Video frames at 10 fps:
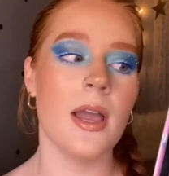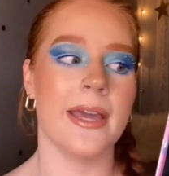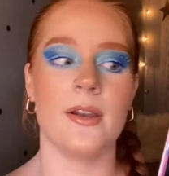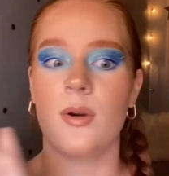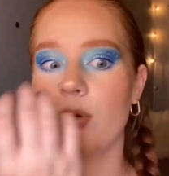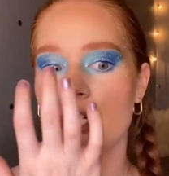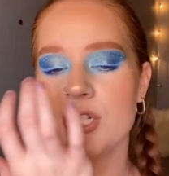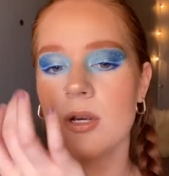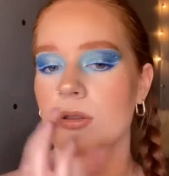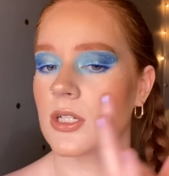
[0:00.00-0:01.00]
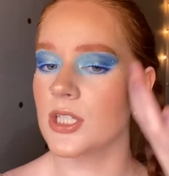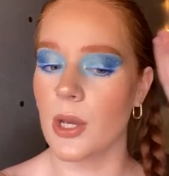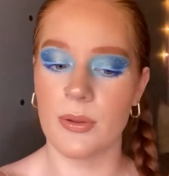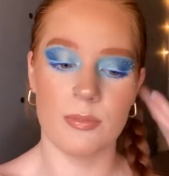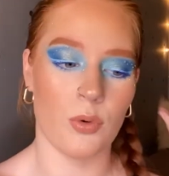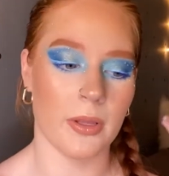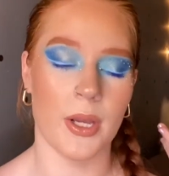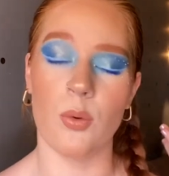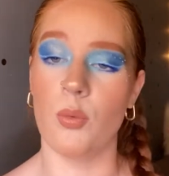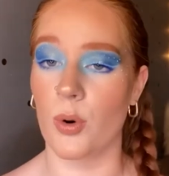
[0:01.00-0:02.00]
and an orangey tone look to go with more
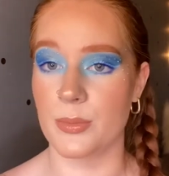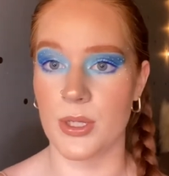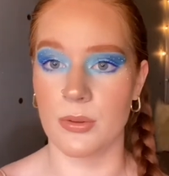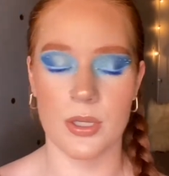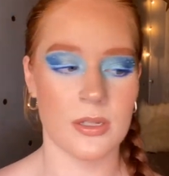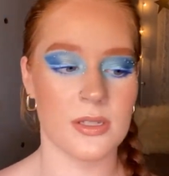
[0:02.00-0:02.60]
like warm tone looks.